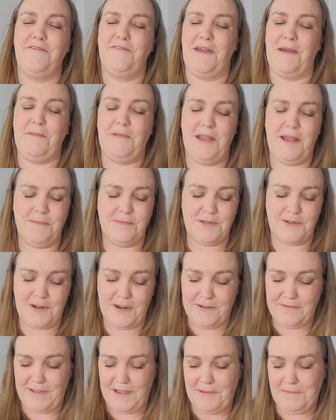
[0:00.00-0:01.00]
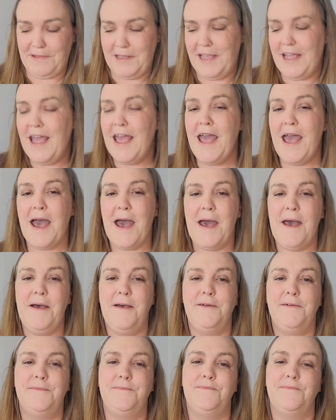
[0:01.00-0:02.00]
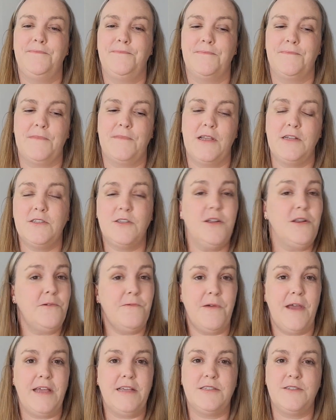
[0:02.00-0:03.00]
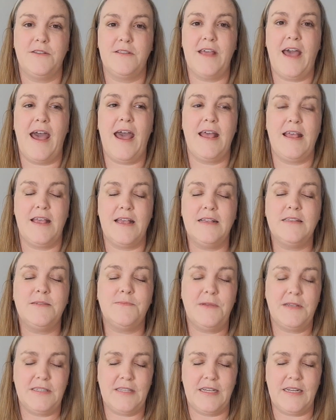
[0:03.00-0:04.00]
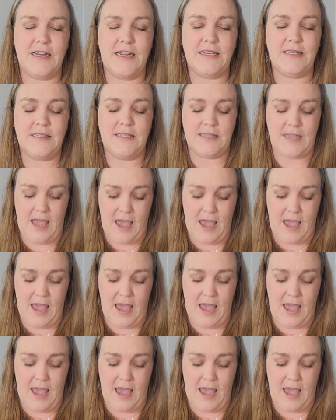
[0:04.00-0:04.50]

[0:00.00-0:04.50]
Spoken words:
my family. I'm sorry, family. So anyway, so that is my sickness.